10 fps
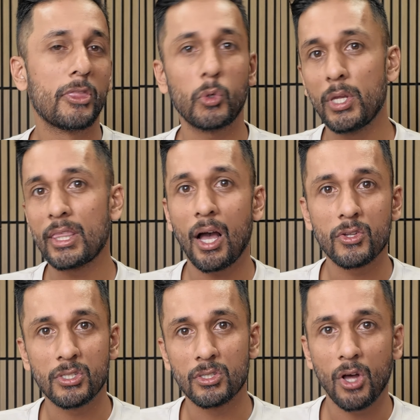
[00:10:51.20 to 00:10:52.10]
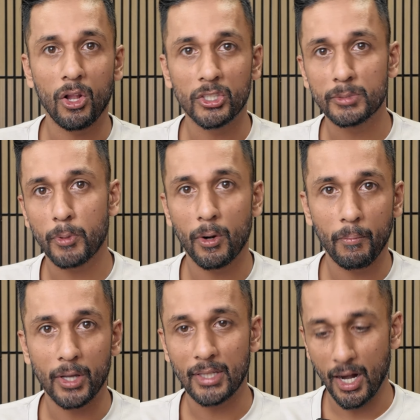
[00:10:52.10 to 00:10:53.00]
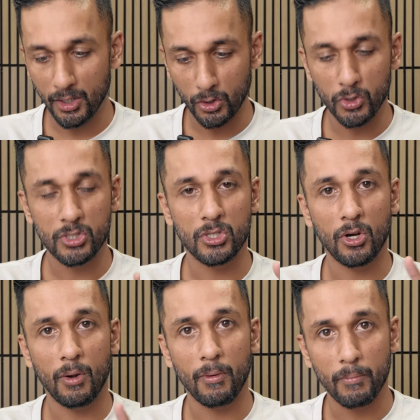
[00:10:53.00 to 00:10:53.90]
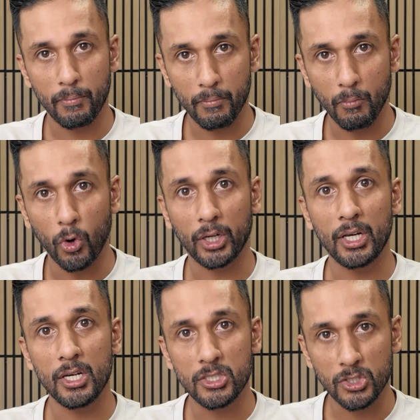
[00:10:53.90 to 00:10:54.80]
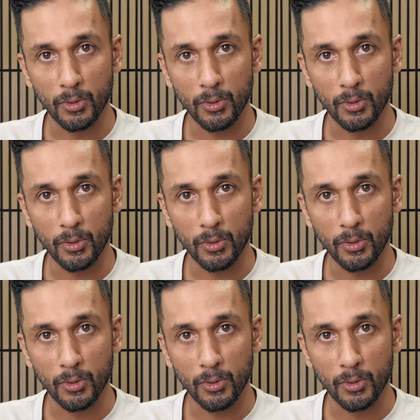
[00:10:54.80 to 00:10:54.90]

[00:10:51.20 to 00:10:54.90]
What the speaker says: $3,000 per month. That includes your mortgage,